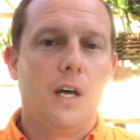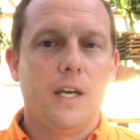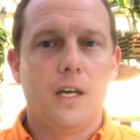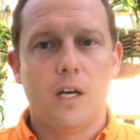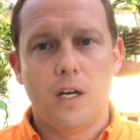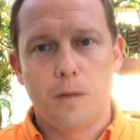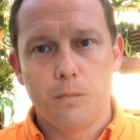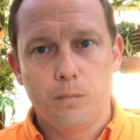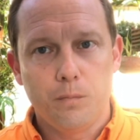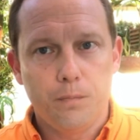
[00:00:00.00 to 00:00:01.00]

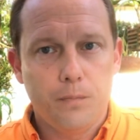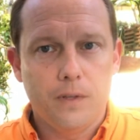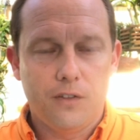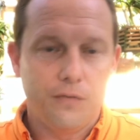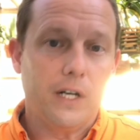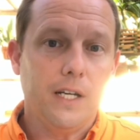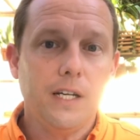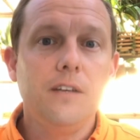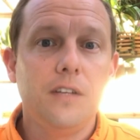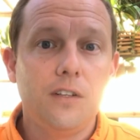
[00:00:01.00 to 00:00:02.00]
it's very
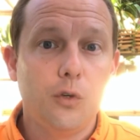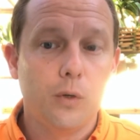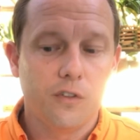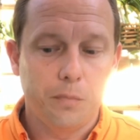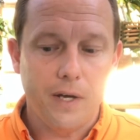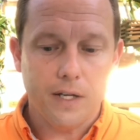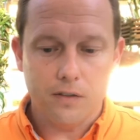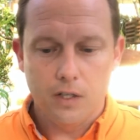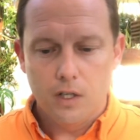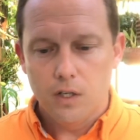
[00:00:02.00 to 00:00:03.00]
easy to inspect.